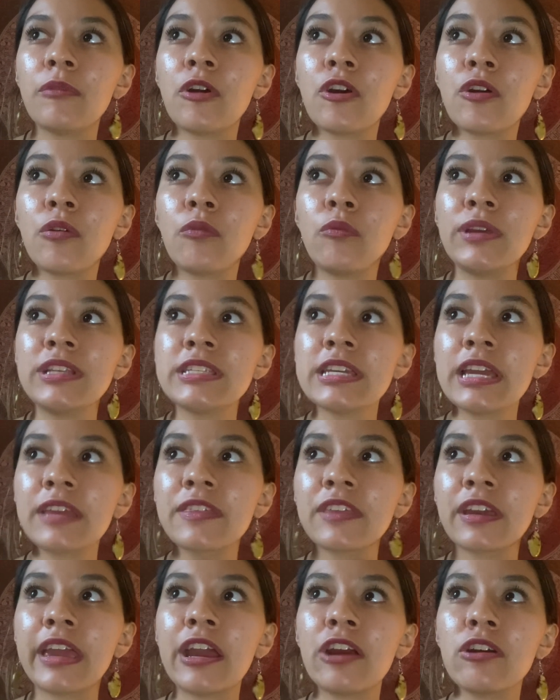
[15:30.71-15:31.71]
We take the
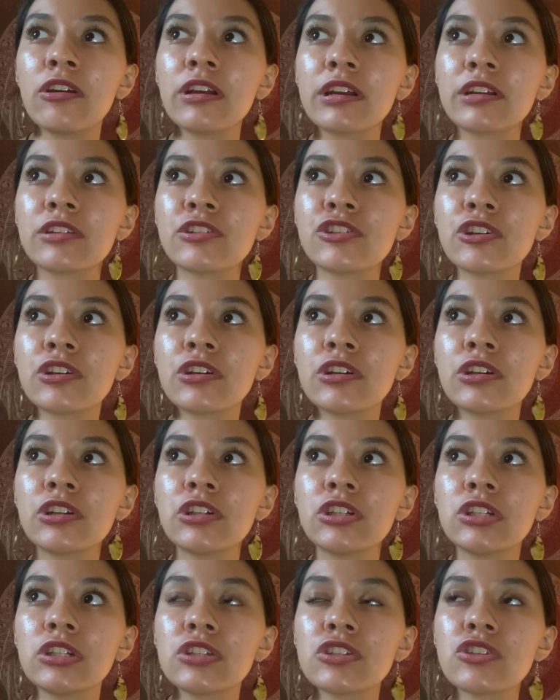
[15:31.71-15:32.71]
character
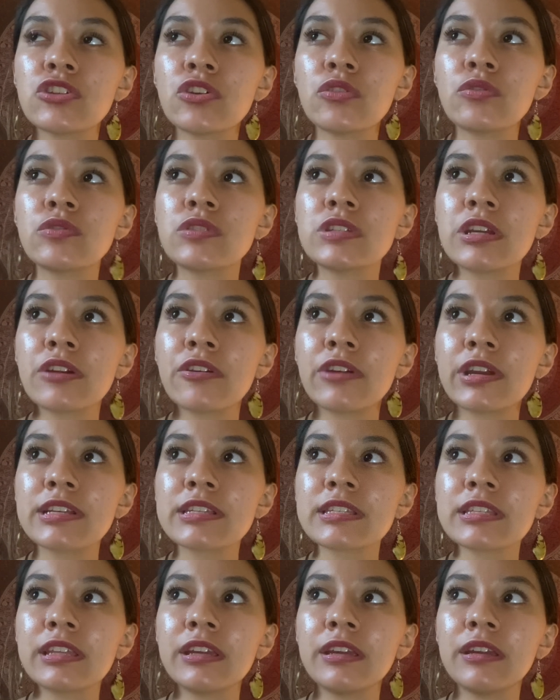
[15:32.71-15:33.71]
so
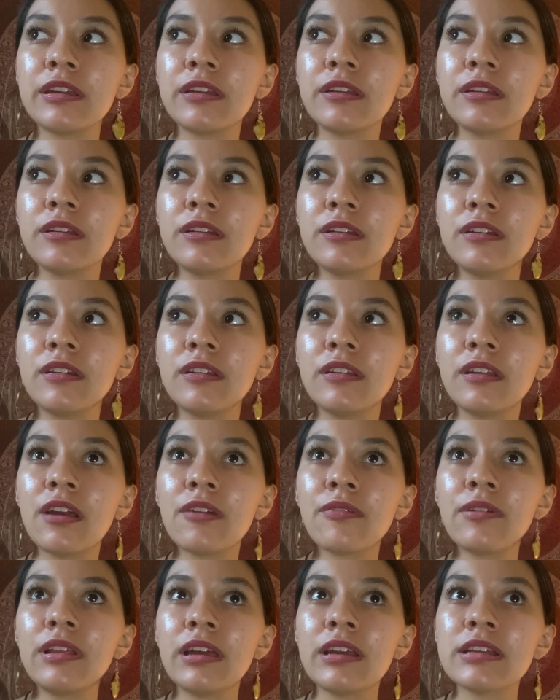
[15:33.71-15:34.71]
seriously, not
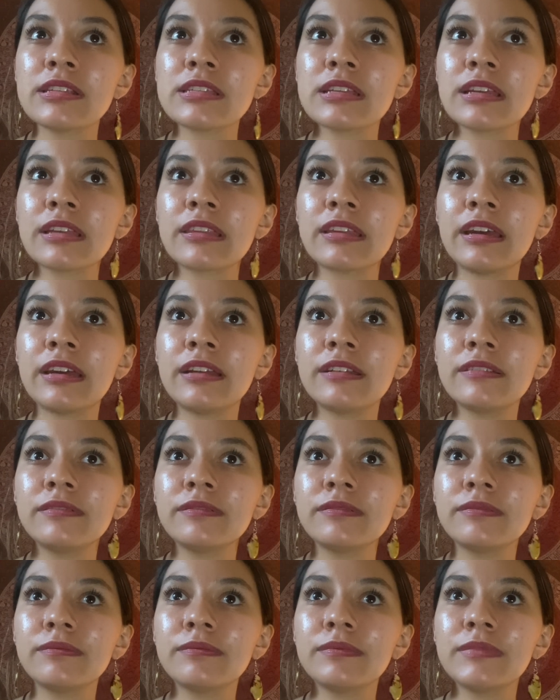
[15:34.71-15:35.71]
realizing that
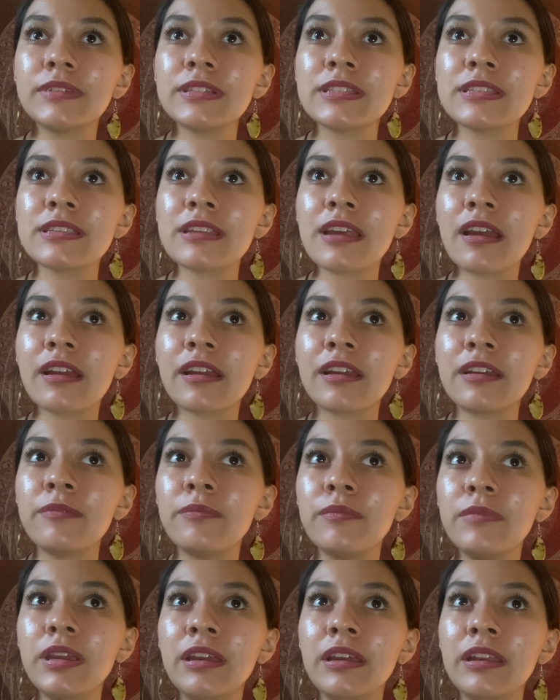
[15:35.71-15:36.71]
it's not going to
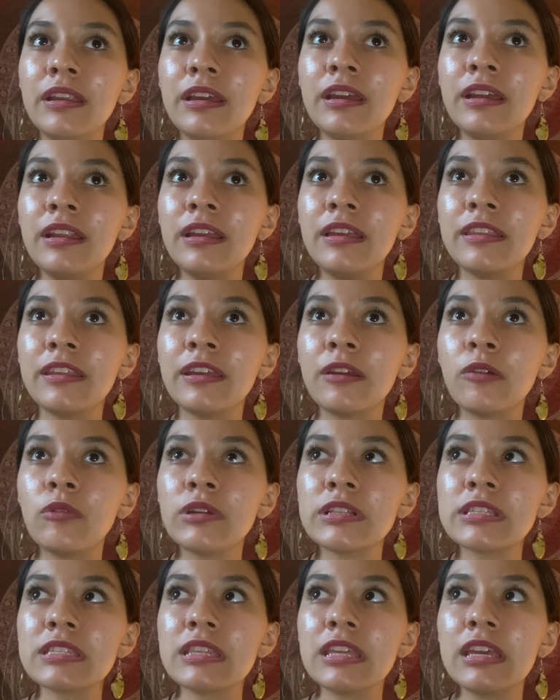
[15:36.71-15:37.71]
mean anything
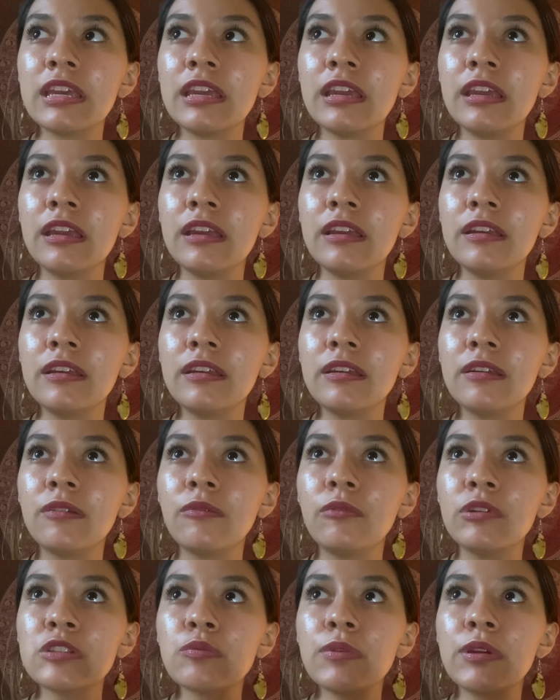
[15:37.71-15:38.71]
once
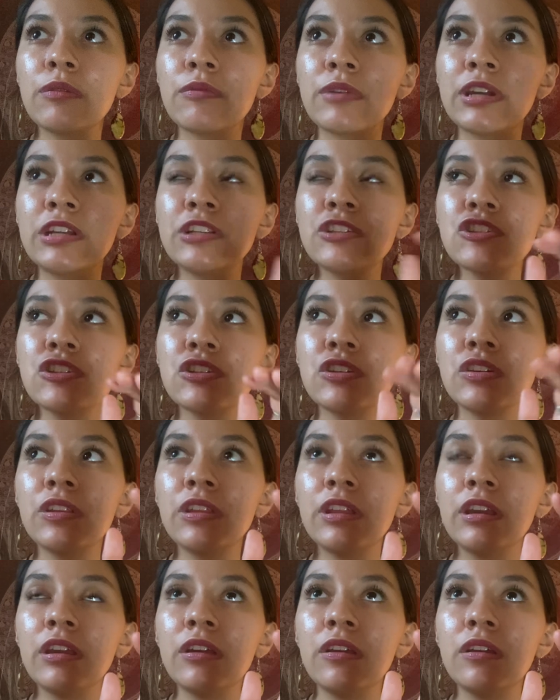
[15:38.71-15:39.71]
we reach to
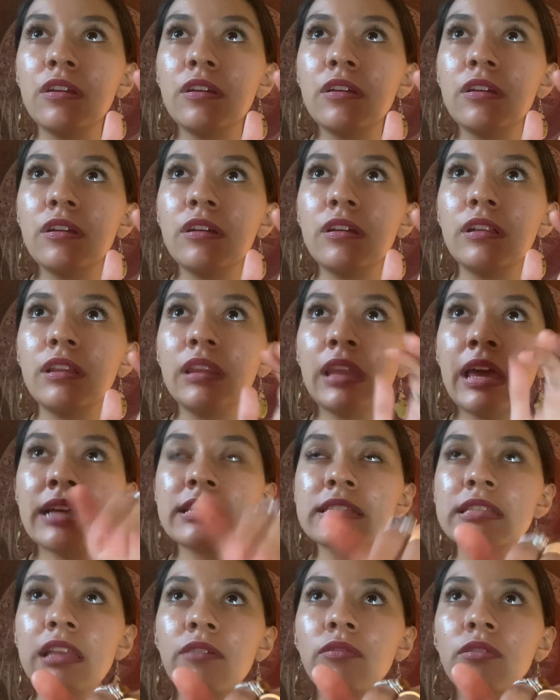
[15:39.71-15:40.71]
the
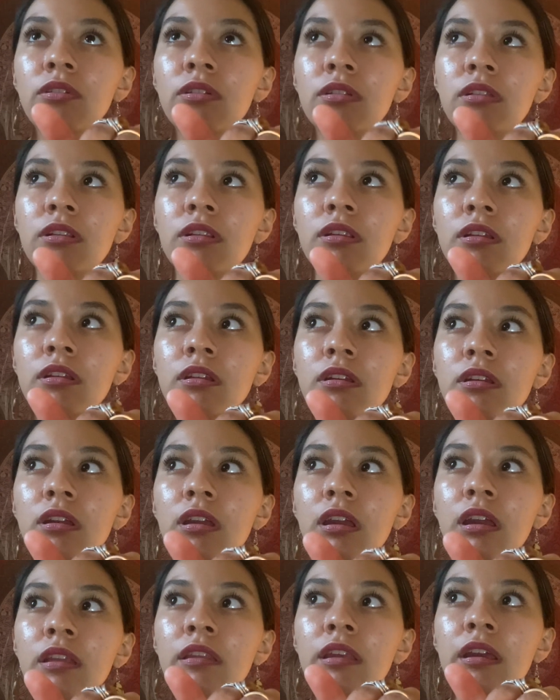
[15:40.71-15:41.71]
last level,
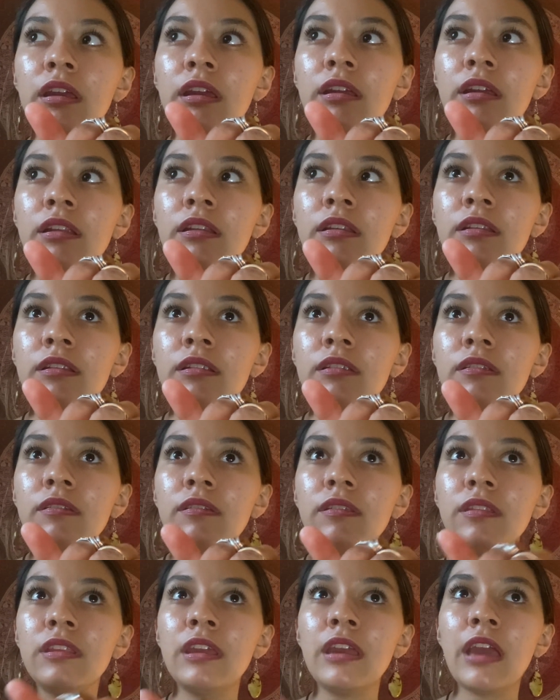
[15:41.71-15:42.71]
and then
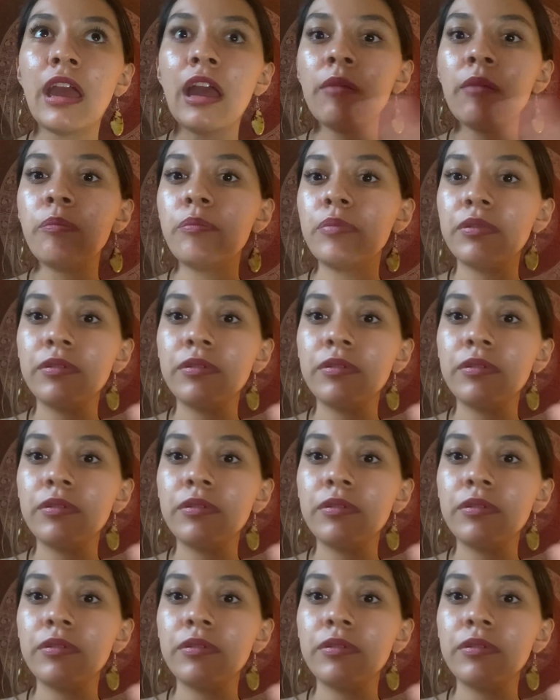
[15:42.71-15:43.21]
the app